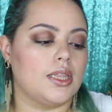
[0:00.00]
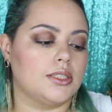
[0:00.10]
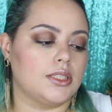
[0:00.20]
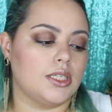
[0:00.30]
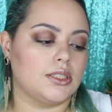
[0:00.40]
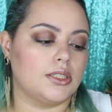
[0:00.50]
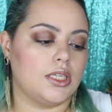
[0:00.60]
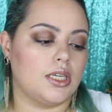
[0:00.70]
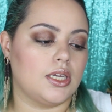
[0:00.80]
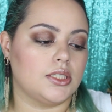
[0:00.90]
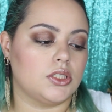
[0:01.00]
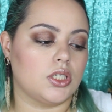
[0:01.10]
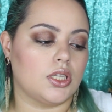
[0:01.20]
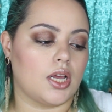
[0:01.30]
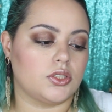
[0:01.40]
this is the
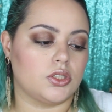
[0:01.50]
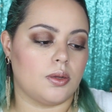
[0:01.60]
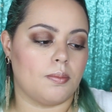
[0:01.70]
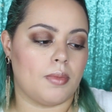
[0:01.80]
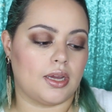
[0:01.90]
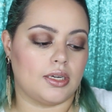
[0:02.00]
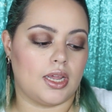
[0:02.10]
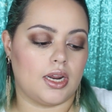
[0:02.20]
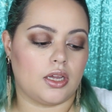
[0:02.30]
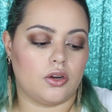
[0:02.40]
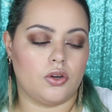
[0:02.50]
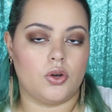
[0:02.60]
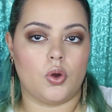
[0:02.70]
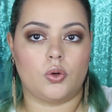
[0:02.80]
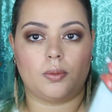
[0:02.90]
kitchen collection magnetic
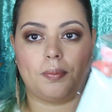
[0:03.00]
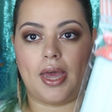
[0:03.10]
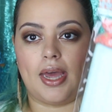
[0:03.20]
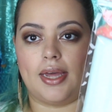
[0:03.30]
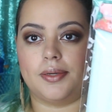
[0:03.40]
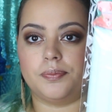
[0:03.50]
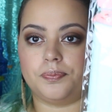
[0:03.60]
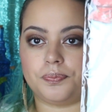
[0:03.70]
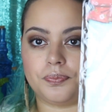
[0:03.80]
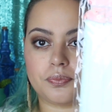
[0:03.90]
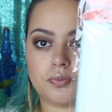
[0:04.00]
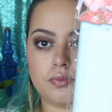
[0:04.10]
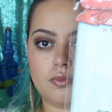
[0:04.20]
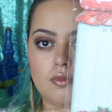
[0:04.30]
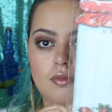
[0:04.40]
notepad.
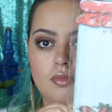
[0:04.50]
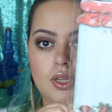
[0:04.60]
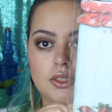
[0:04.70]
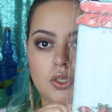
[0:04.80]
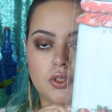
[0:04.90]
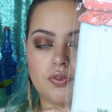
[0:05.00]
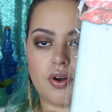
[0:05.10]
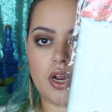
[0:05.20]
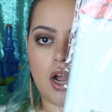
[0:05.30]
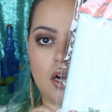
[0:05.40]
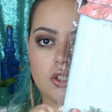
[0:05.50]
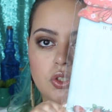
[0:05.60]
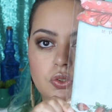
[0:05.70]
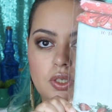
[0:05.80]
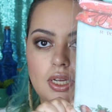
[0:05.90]
So it's very
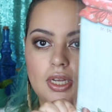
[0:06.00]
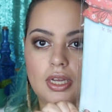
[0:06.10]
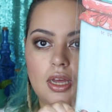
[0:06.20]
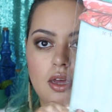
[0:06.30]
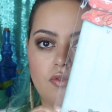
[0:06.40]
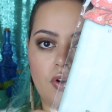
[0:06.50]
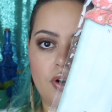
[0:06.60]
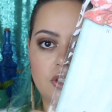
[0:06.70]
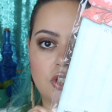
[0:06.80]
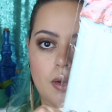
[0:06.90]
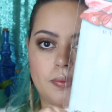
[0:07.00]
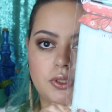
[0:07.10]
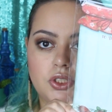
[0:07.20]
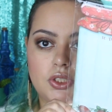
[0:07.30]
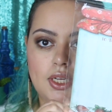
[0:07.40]
country, very shabby
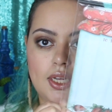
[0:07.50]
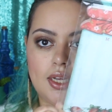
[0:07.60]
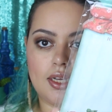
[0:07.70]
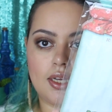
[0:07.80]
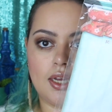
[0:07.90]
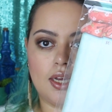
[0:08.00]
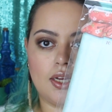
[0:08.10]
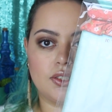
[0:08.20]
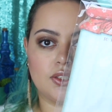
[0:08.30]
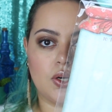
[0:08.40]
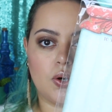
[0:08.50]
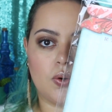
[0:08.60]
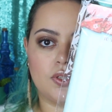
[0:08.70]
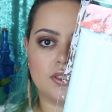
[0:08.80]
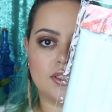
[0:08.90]
chic.
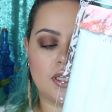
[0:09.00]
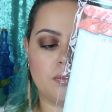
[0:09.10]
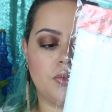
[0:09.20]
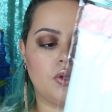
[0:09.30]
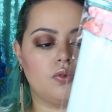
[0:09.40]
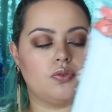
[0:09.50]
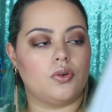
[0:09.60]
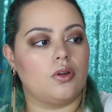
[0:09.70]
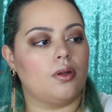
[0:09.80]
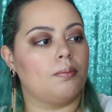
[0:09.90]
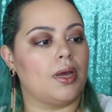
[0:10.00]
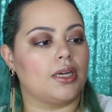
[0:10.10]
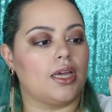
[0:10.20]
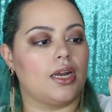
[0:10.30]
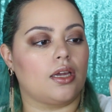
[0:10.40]
So this is a beautiful
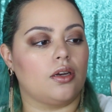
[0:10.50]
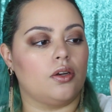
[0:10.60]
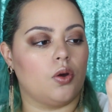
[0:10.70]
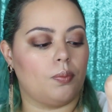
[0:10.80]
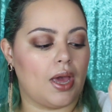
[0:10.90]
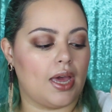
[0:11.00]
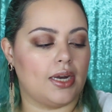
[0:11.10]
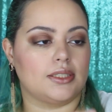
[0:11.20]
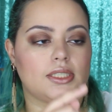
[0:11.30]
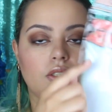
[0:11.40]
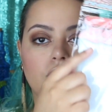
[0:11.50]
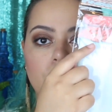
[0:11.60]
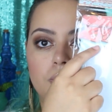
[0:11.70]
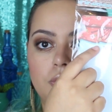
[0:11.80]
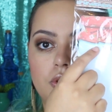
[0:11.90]
magnetic notepad. It says
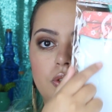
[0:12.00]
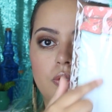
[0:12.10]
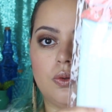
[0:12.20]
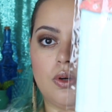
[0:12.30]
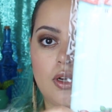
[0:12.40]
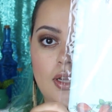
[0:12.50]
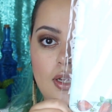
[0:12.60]
to do.